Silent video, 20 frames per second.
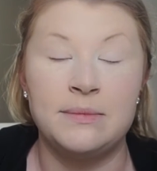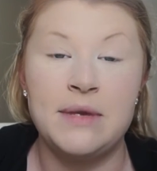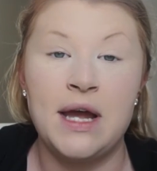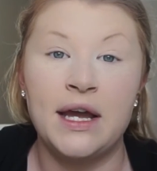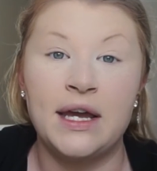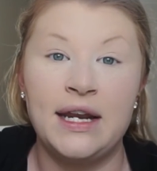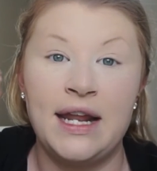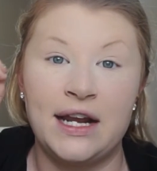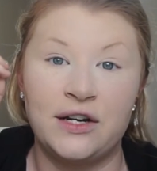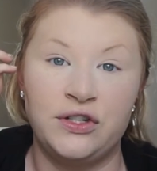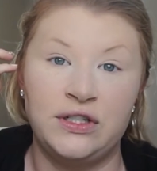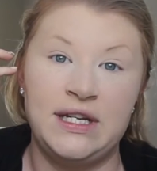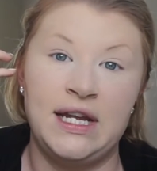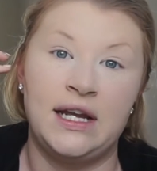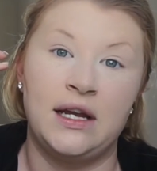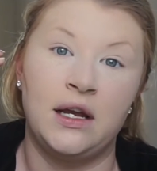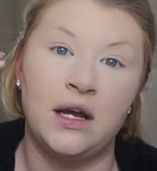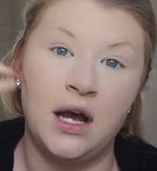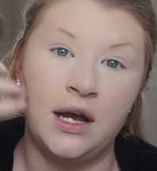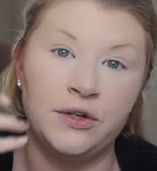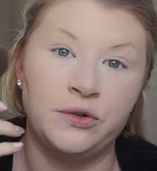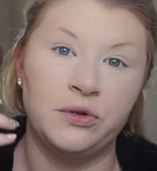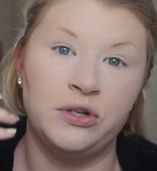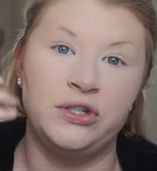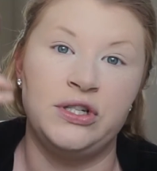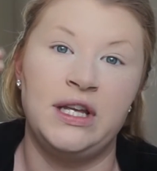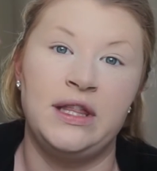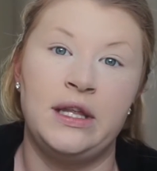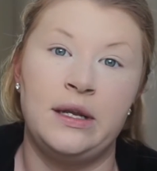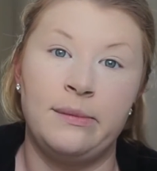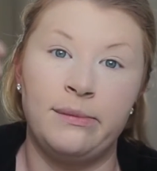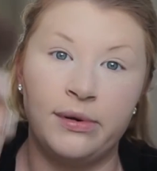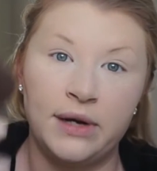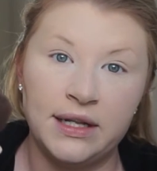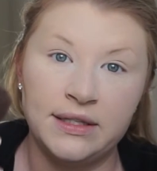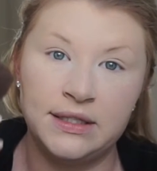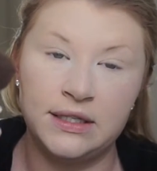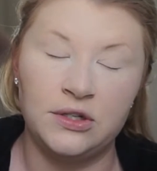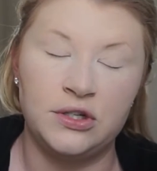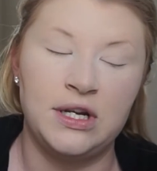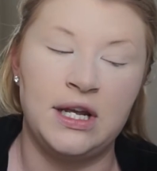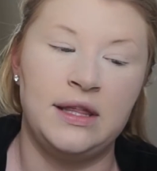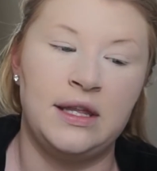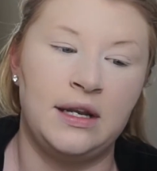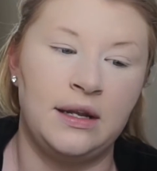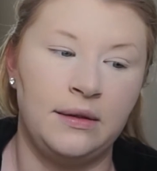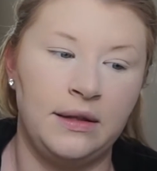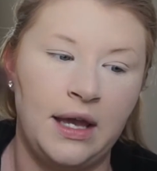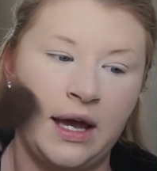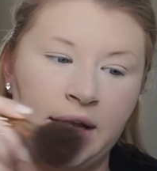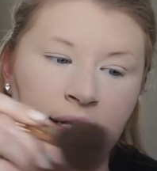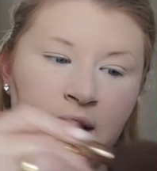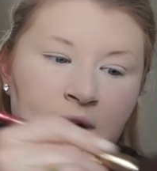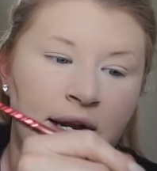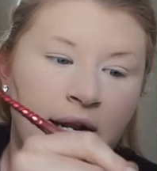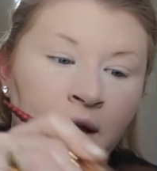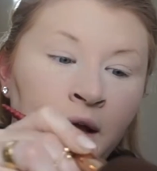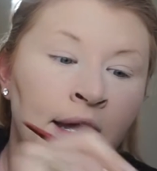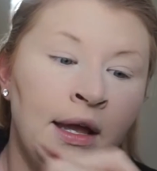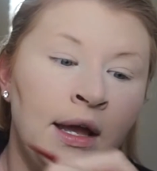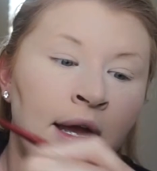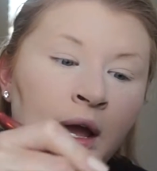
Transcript: I'm not gonna actually take a contouring shade, then a bronzing shade, then a yada yada.